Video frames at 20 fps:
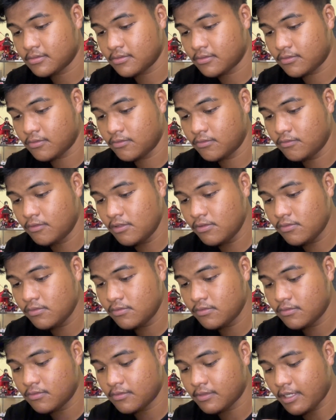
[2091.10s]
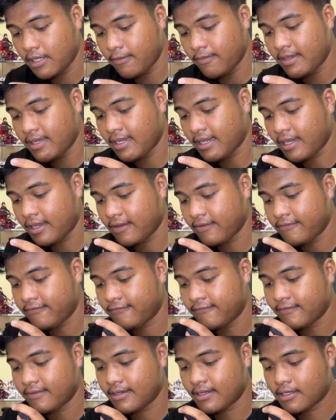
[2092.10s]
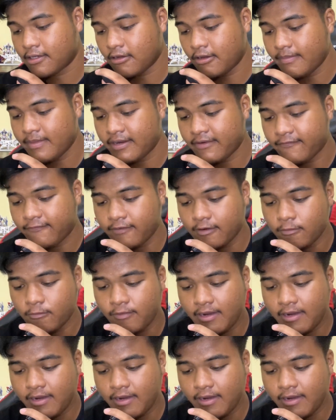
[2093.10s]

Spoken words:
Woo. And we have a comment from